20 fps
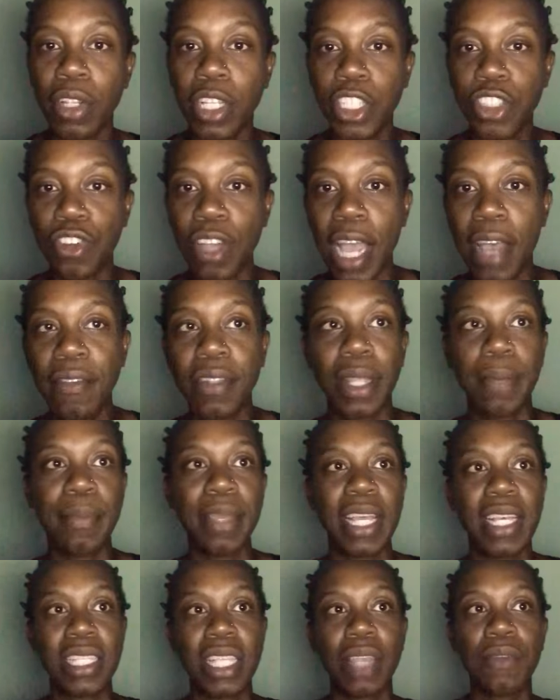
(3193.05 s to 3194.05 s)
and traveling
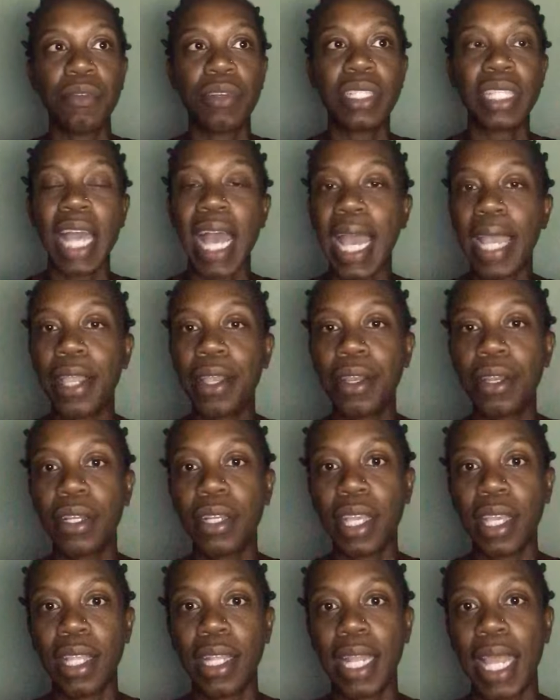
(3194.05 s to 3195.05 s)
because they've retired,
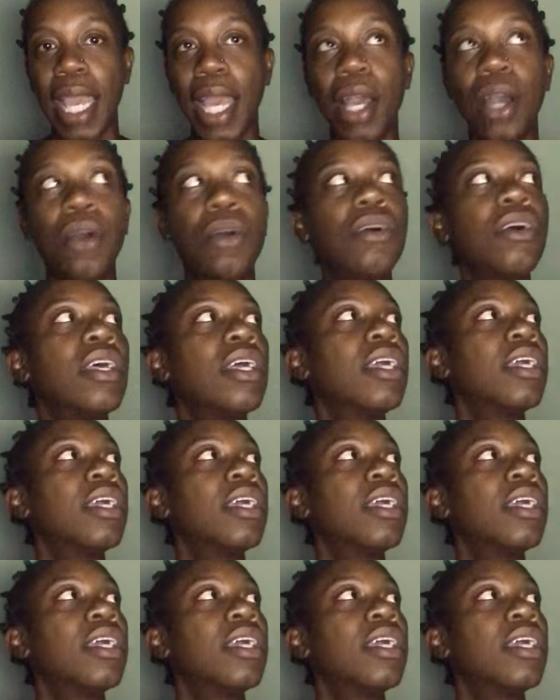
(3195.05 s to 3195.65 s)
and now